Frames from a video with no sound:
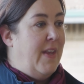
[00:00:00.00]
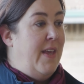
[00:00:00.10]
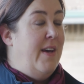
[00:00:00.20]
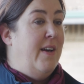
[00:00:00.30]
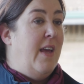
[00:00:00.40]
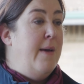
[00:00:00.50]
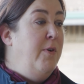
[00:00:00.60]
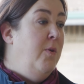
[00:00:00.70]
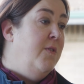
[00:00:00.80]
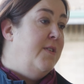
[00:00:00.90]
Yeah,
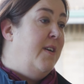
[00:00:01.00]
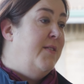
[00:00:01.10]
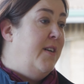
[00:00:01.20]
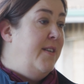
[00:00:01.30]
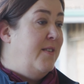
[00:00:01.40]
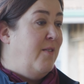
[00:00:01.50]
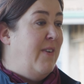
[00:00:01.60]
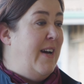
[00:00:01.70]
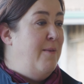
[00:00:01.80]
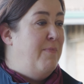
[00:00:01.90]
keeping horses outside is
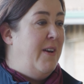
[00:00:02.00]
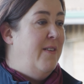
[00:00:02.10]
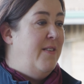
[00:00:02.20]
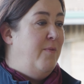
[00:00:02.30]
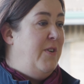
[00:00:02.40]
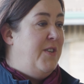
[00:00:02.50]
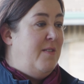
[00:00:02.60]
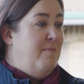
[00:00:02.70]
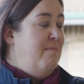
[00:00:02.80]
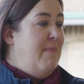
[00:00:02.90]
great because we
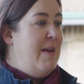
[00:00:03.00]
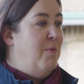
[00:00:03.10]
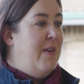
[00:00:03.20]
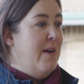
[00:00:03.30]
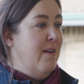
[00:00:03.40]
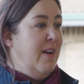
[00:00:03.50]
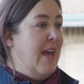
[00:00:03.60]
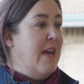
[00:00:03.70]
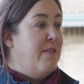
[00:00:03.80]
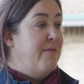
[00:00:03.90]
just meet their
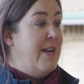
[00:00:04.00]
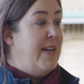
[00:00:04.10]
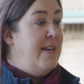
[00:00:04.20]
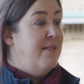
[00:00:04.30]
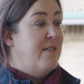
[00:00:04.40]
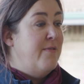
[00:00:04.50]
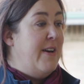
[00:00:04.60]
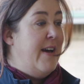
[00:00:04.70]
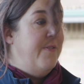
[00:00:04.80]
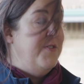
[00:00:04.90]
key three needs, the
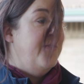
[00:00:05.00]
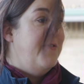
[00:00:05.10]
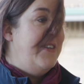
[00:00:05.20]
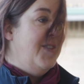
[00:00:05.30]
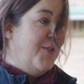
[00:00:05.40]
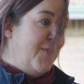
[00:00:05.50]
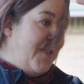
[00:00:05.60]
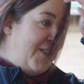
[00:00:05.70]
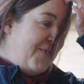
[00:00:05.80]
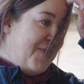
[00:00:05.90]
three Fs of friends,
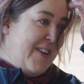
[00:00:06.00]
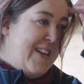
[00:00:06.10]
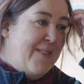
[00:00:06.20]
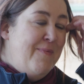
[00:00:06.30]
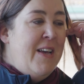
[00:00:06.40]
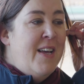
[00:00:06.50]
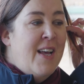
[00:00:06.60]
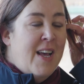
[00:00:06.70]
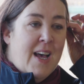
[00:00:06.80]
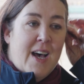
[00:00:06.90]
forage and freedom,
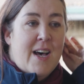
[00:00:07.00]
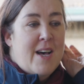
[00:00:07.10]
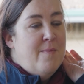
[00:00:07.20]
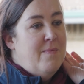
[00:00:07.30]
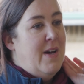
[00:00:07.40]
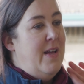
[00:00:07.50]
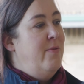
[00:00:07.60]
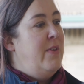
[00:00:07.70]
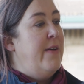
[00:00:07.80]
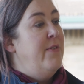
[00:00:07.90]

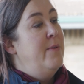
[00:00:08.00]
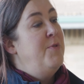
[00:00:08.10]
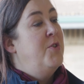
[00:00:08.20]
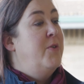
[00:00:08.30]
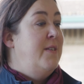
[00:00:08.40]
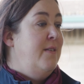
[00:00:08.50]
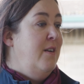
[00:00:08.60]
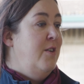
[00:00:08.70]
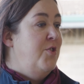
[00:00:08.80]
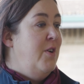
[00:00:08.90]
and giving them choice
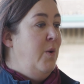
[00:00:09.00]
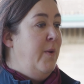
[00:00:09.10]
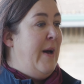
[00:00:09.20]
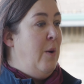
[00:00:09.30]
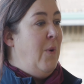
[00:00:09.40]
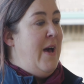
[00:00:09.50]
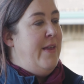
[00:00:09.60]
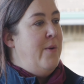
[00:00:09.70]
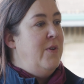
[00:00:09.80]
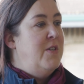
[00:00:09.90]
and control about where
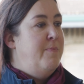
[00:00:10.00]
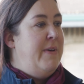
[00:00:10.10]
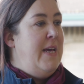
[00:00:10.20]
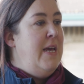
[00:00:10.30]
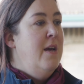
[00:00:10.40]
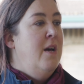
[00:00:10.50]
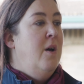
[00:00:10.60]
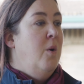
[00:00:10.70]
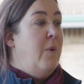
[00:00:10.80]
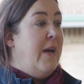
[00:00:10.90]
they want to be.
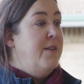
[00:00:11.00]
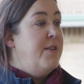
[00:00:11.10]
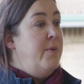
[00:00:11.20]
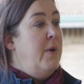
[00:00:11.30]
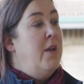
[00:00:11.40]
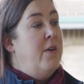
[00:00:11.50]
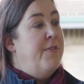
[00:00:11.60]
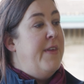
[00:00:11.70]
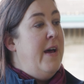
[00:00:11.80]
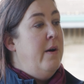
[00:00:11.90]
We can do a lot
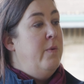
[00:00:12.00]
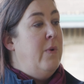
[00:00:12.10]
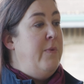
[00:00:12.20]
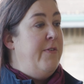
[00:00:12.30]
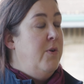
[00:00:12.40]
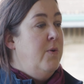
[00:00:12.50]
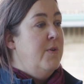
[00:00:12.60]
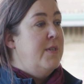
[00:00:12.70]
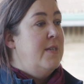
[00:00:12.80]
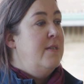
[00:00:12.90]
of that when we've got
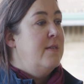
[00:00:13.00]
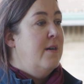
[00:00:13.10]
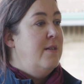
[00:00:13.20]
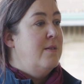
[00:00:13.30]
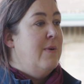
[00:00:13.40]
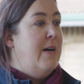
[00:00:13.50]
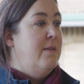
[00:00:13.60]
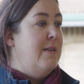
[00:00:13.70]
horses inside as well.